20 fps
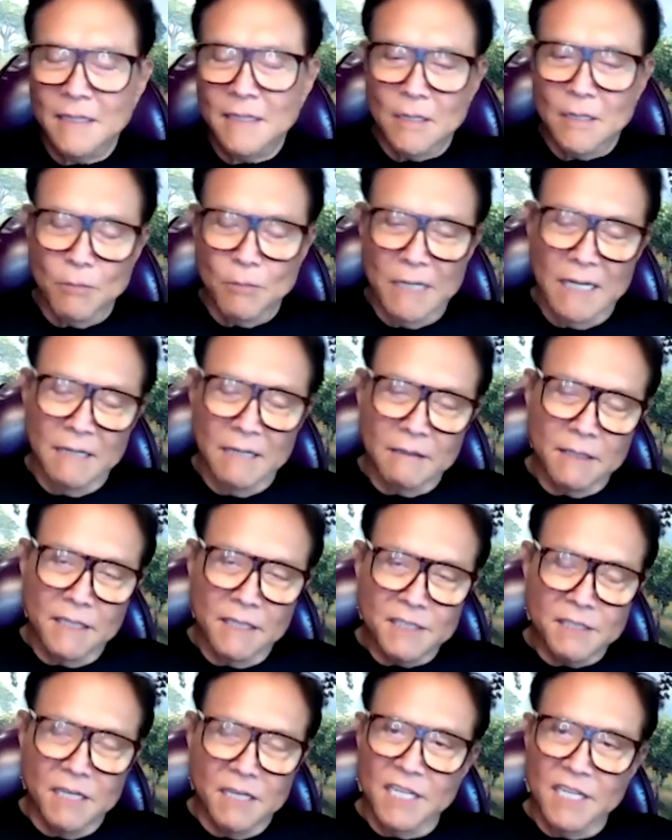Well,
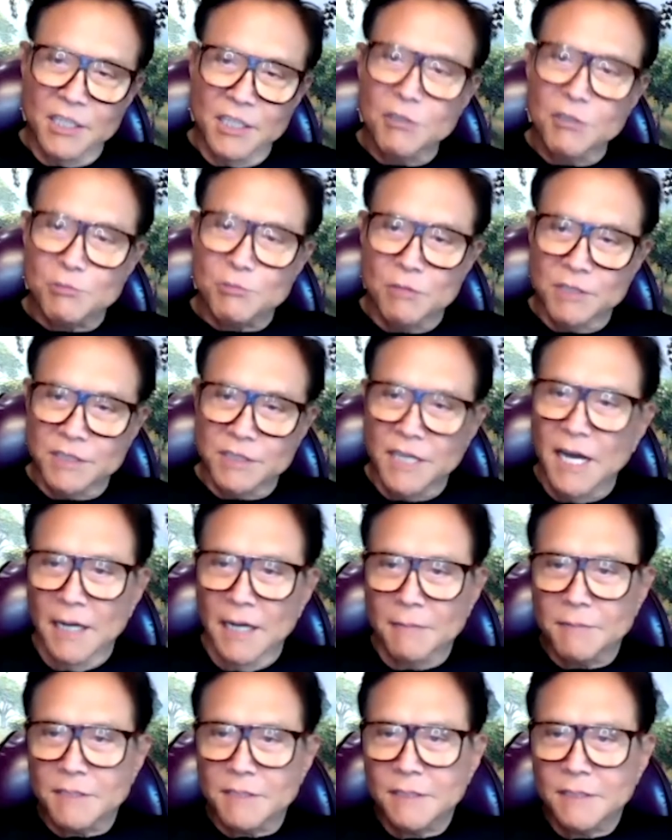these are unusual
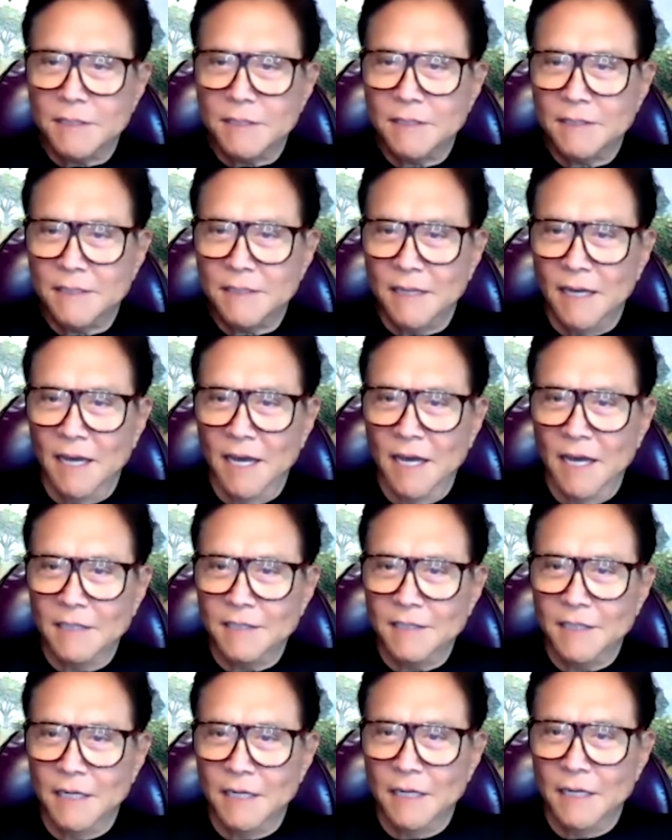times.
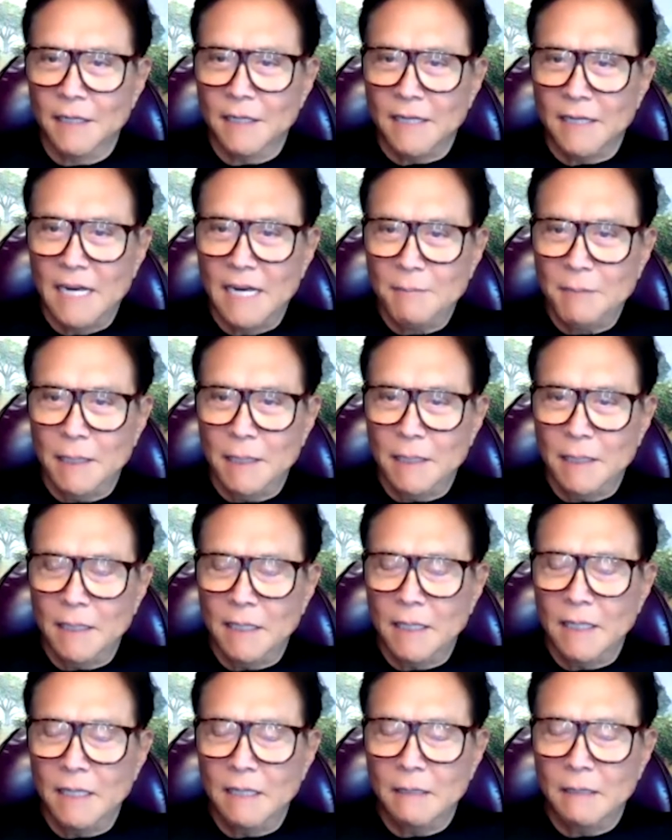And uh, I'd be,
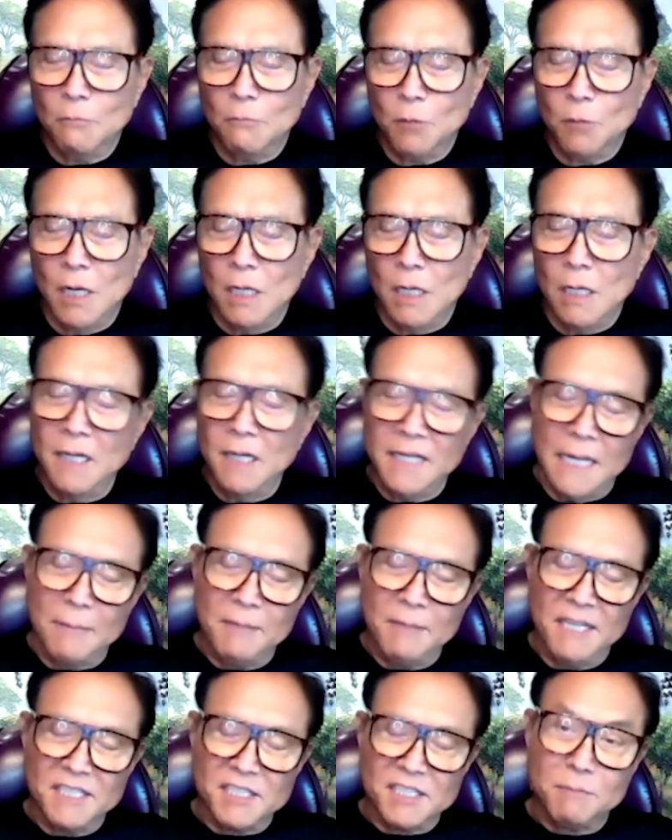and all that
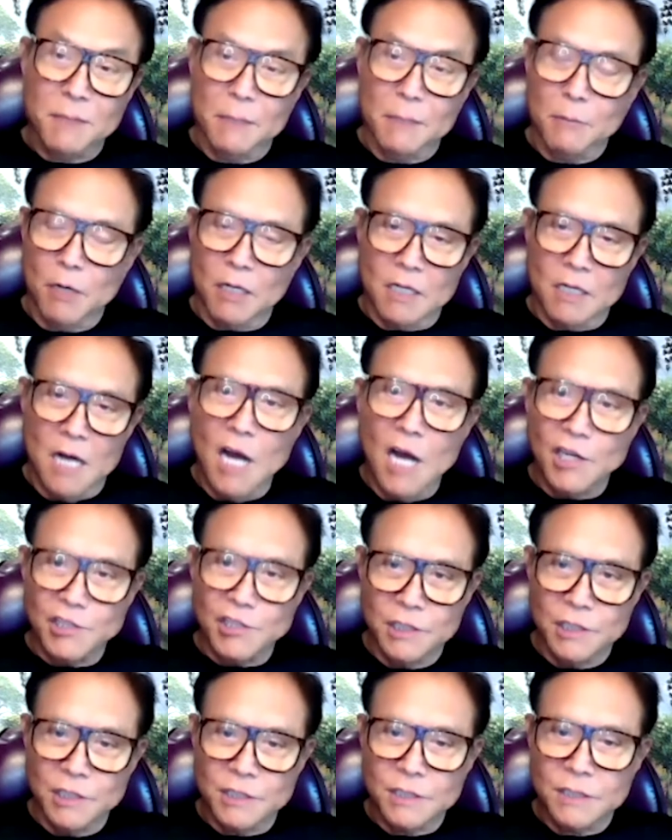means is be more
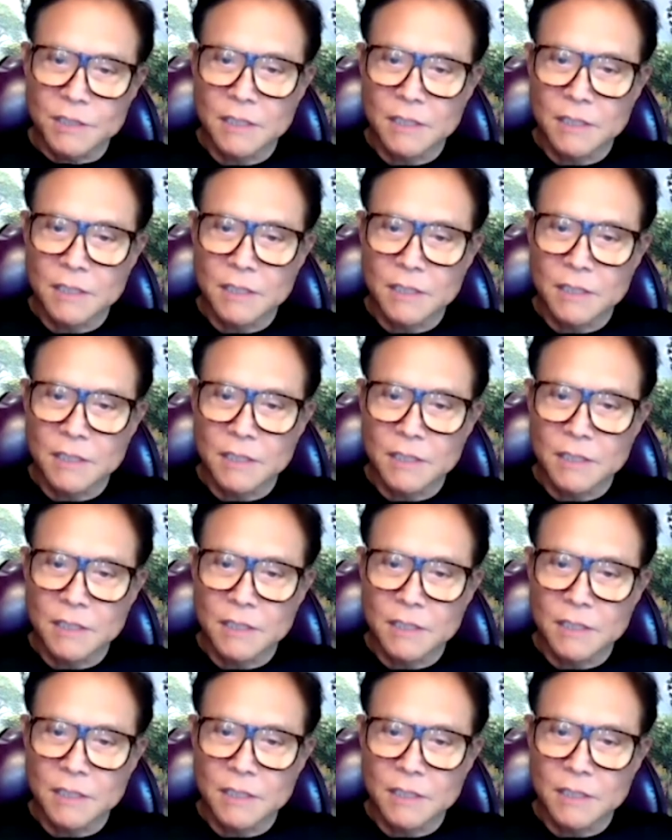cautious.